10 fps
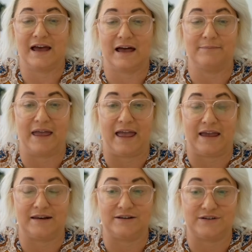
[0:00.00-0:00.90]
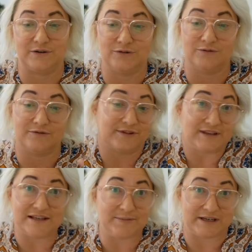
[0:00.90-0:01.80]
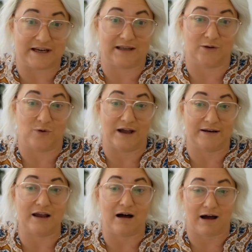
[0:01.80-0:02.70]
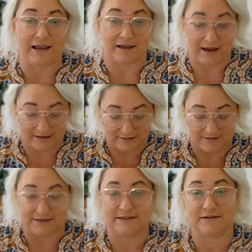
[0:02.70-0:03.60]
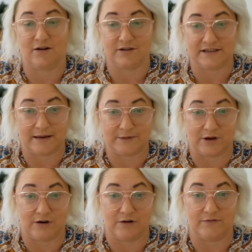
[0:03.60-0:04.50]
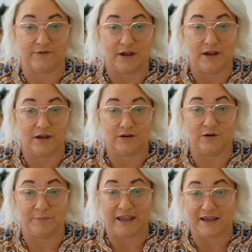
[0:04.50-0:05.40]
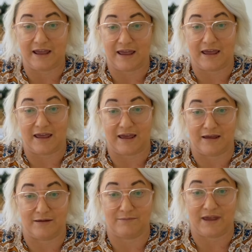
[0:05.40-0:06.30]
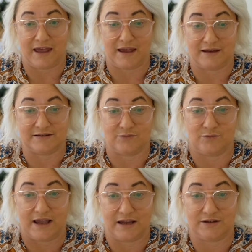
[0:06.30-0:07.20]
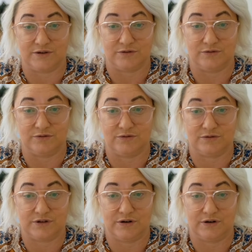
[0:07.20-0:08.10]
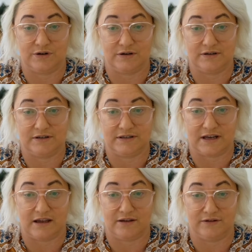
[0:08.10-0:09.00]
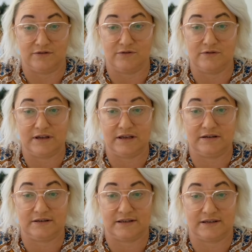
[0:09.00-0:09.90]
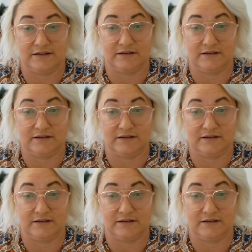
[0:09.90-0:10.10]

And so for this particular one, I like this concept of your PKM as a way to turn down the noise